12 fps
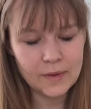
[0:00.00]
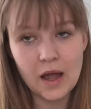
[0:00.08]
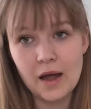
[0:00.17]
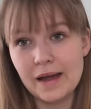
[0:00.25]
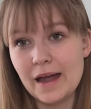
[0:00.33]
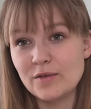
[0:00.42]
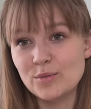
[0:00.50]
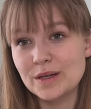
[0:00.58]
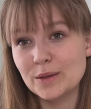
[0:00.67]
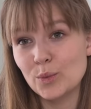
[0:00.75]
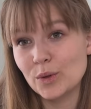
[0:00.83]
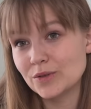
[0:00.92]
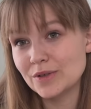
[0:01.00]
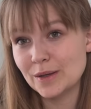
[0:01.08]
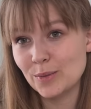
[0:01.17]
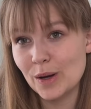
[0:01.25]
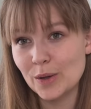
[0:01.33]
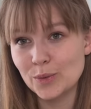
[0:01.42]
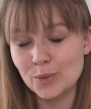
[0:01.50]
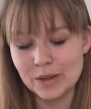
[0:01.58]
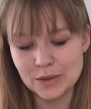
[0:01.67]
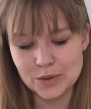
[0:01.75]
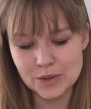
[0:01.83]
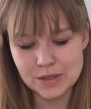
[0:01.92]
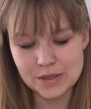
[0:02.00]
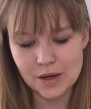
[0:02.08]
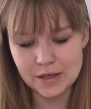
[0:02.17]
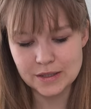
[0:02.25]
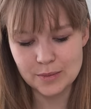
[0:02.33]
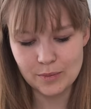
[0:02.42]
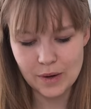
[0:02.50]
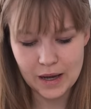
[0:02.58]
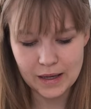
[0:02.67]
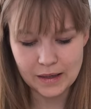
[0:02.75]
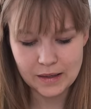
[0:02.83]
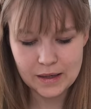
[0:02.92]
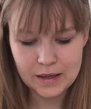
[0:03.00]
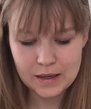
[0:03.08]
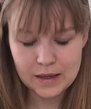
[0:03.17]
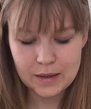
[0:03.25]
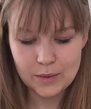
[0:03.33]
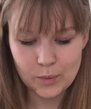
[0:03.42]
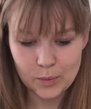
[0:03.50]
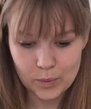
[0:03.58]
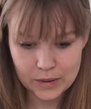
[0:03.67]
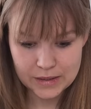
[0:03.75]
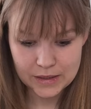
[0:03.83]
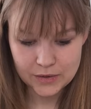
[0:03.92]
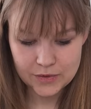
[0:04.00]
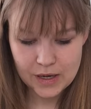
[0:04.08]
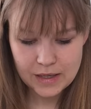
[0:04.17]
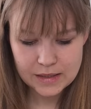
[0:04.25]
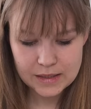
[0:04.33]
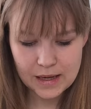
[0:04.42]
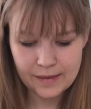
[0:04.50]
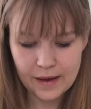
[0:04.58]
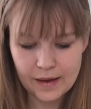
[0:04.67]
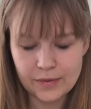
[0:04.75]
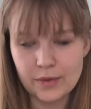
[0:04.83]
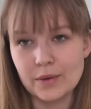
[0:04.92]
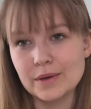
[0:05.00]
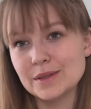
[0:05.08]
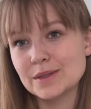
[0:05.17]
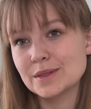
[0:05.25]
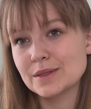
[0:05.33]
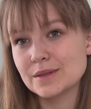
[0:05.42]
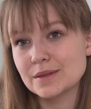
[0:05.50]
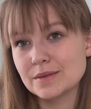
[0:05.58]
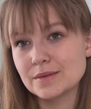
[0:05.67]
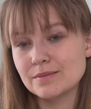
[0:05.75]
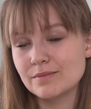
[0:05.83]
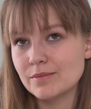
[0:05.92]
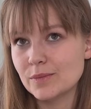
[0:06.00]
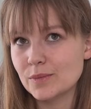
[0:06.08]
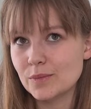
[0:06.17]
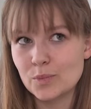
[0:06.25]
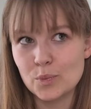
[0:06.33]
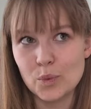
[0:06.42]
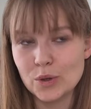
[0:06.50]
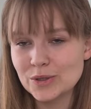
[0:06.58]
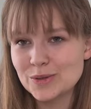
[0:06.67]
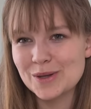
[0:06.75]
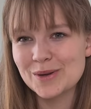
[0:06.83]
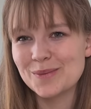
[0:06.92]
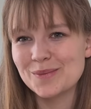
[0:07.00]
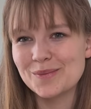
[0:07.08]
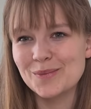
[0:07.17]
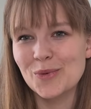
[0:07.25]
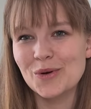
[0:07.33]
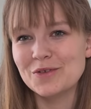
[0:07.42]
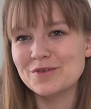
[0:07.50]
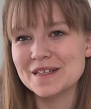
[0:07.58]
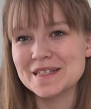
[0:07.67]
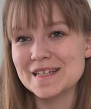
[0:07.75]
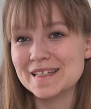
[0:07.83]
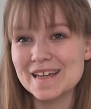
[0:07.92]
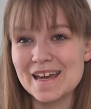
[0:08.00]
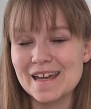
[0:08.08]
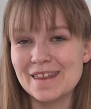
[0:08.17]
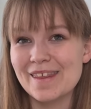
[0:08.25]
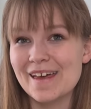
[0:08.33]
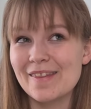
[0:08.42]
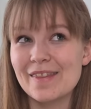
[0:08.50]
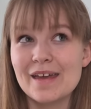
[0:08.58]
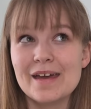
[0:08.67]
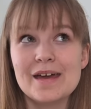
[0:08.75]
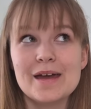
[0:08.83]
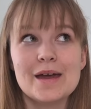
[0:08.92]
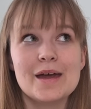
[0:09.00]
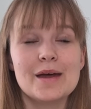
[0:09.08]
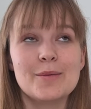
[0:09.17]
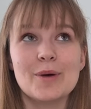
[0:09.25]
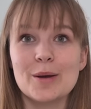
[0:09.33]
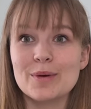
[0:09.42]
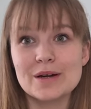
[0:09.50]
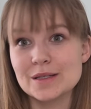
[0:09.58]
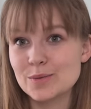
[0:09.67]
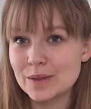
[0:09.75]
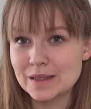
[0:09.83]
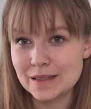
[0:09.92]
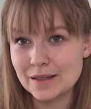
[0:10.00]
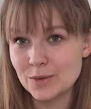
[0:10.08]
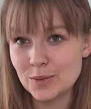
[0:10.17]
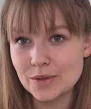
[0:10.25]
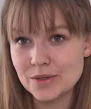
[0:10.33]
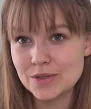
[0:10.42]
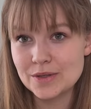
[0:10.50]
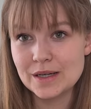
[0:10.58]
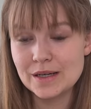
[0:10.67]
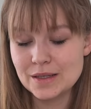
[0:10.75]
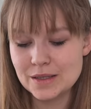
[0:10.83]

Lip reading: I have been wondering about when to start my wedding dress, and I thought, what more fitting day than my parents' wedding anniversary.